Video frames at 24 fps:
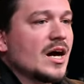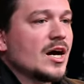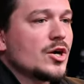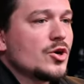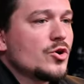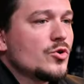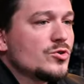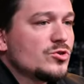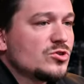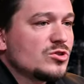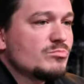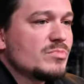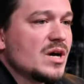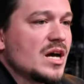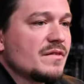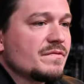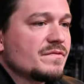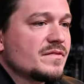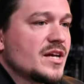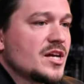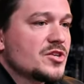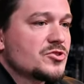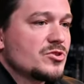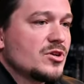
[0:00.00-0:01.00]
I'm going to
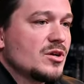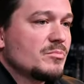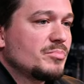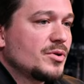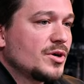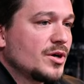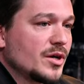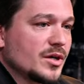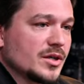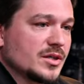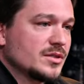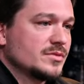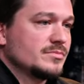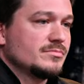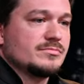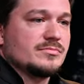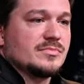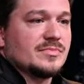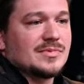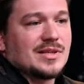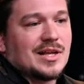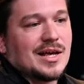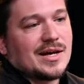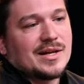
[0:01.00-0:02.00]
Banff National Park.
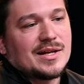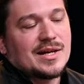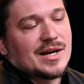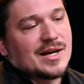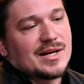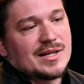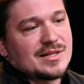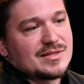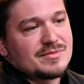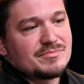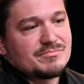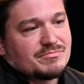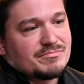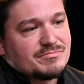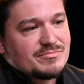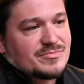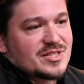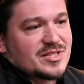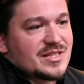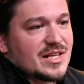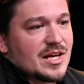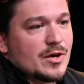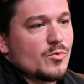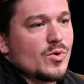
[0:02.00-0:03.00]
I'm not gonna
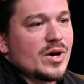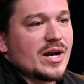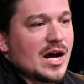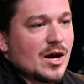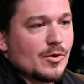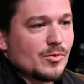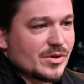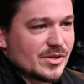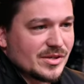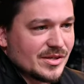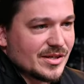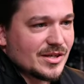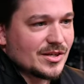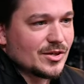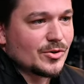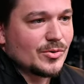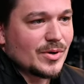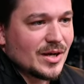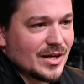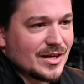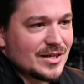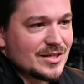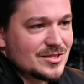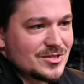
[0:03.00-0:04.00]
stay one hour
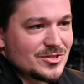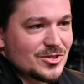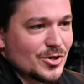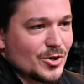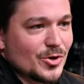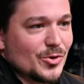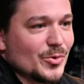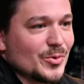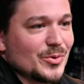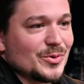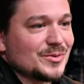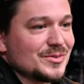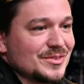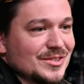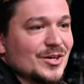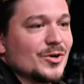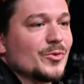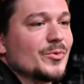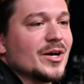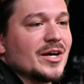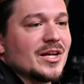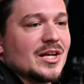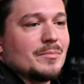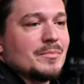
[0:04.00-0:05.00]
there, right? So you
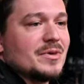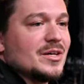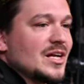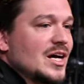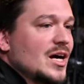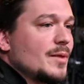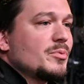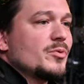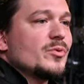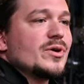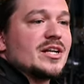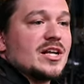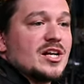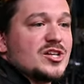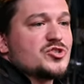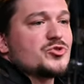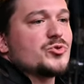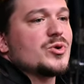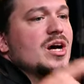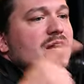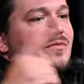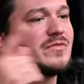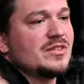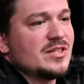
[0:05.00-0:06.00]
know, we're gonna meet up, we're gonna
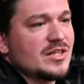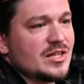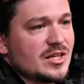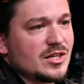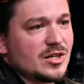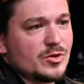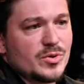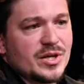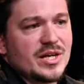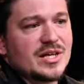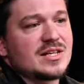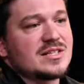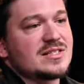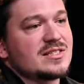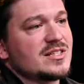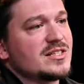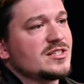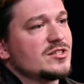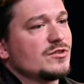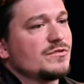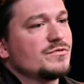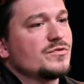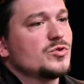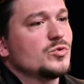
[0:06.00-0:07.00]
drive there, we're gonna stay
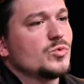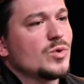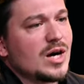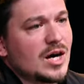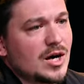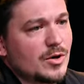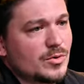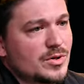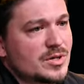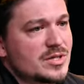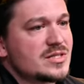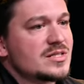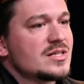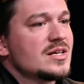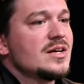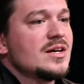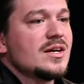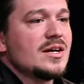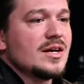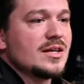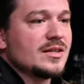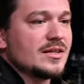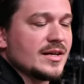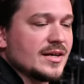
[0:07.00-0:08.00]
there a few hours,
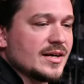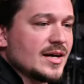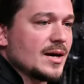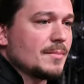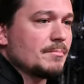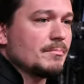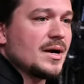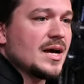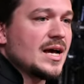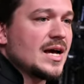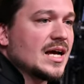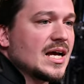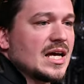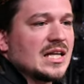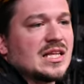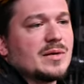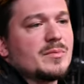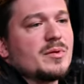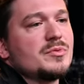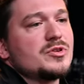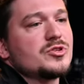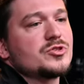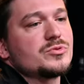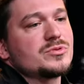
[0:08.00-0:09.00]
then come back, and then
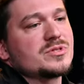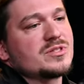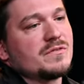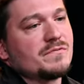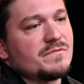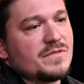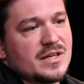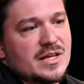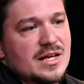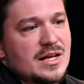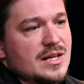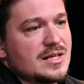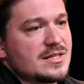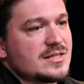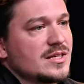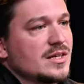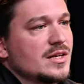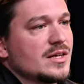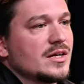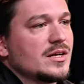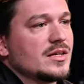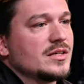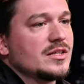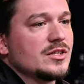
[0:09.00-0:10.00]
maybe shoot something else,
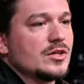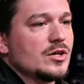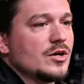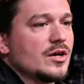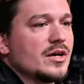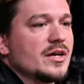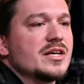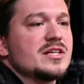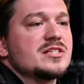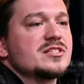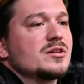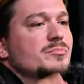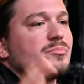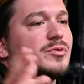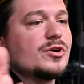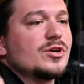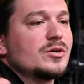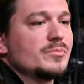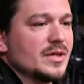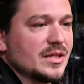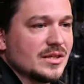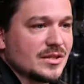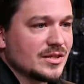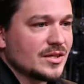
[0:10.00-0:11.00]
uh, you know, at his
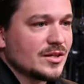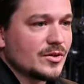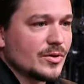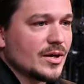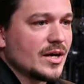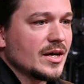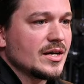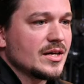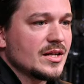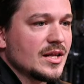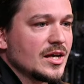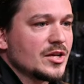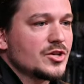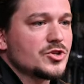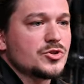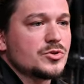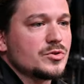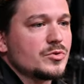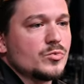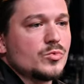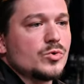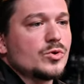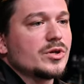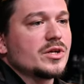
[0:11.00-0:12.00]
apartment, right? Like
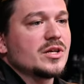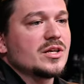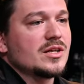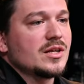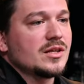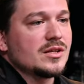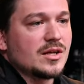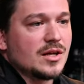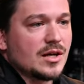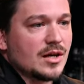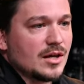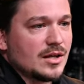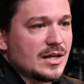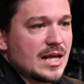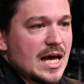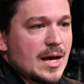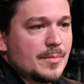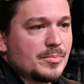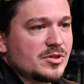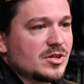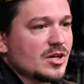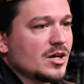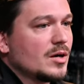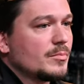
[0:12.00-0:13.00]
working on the
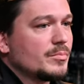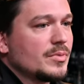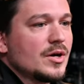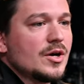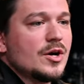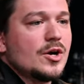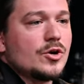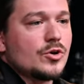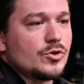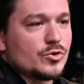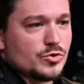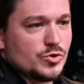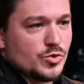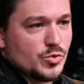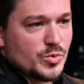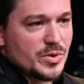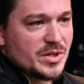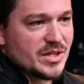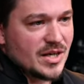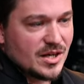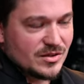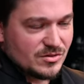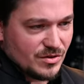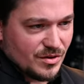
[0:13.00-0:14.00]
laptop or
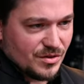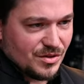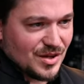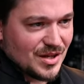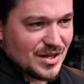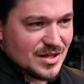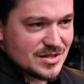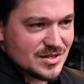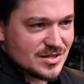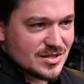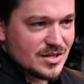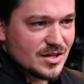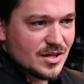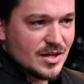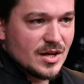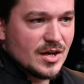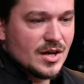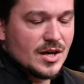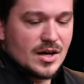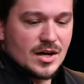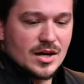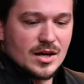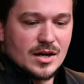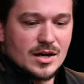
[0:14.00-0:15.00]
doing other things.
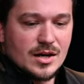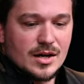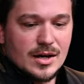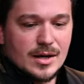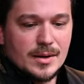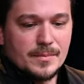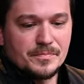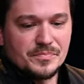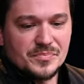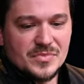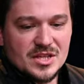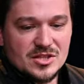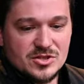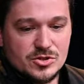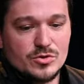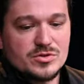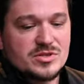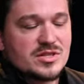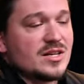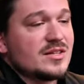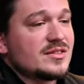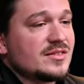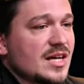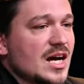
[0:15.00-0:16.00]
Um, so
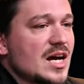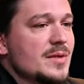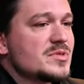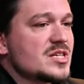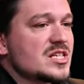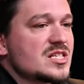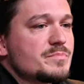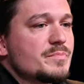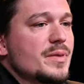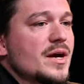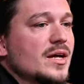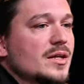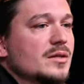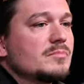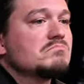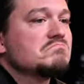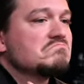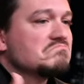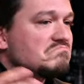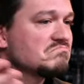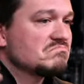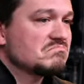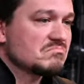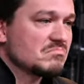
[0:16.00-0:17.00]
sometimes I spend
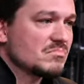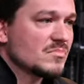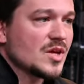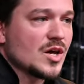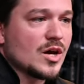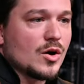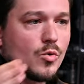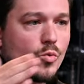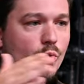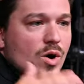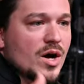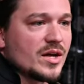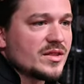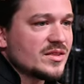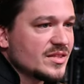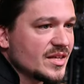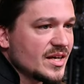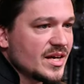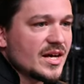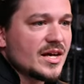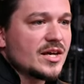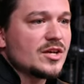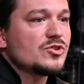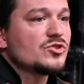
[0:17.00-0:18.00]
one
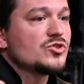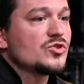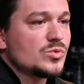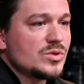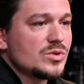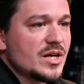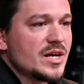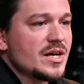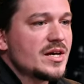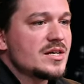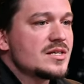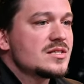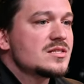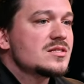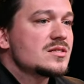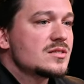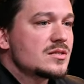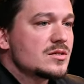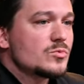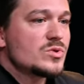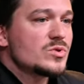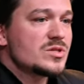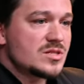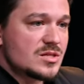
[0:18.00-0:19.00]
day, two
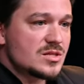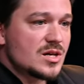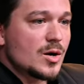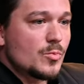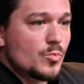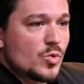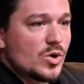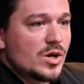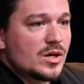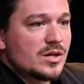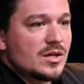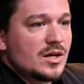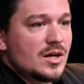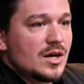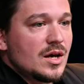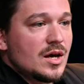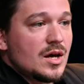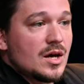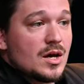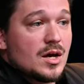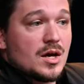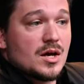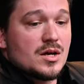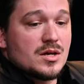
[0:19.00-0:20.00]
days with someone.
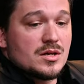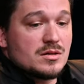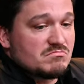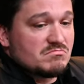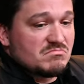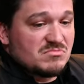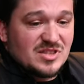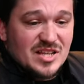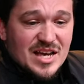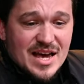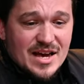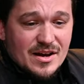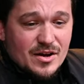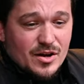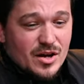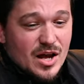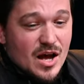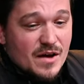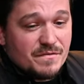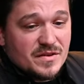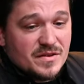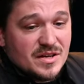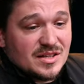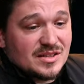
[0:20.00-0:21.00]
The,
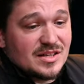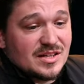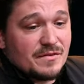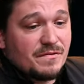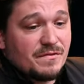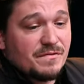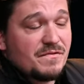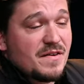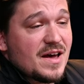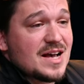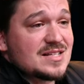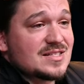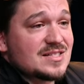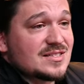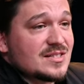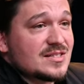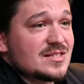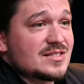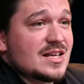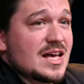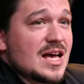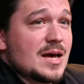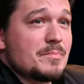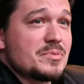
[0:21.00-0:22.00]
I think the
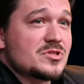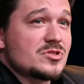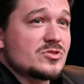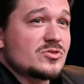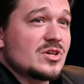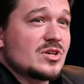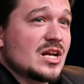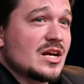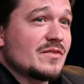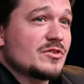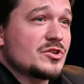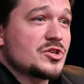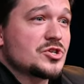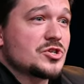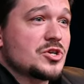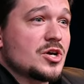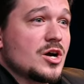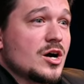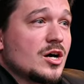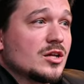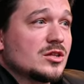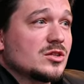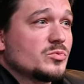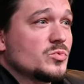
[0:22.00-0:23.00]
fastest episode that I ever
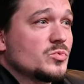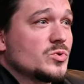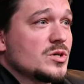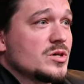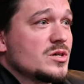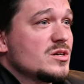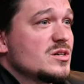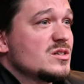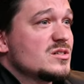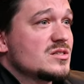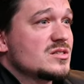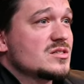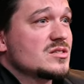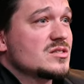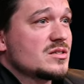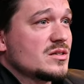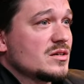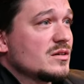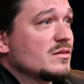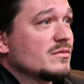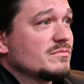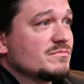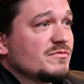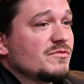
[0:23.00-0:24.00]
shot was
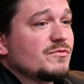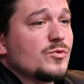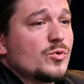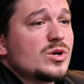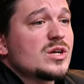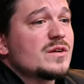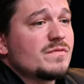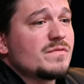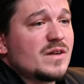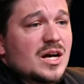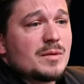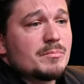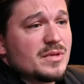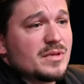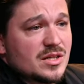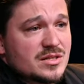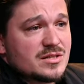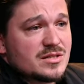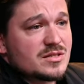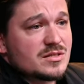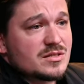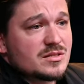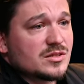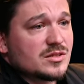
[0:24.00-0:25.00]
uh, 45
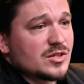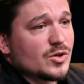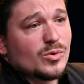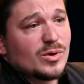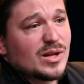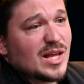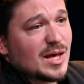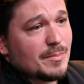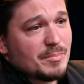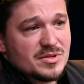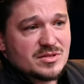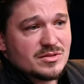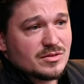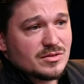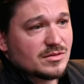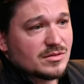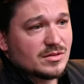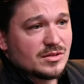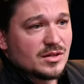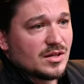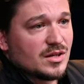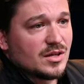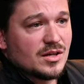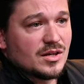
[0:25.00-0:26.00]
minutes, the whole episode.